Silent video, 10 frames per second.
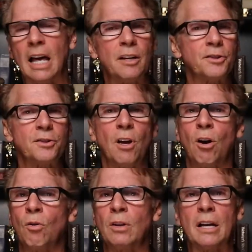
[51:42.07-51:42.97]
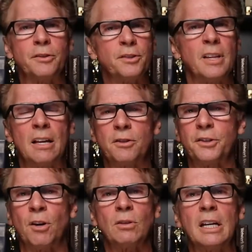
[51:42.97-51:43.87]
Let us know. Let, us, let your
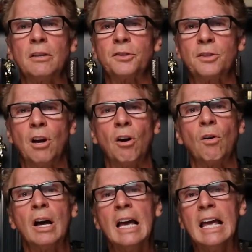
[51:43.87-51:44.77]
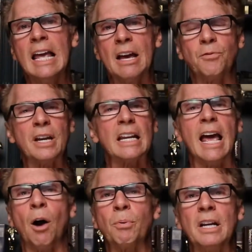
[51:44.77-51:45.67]
zone leaders know if we can
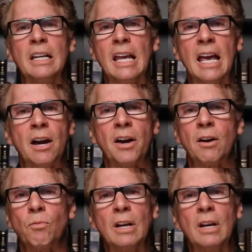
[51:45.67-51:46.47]
help in any area.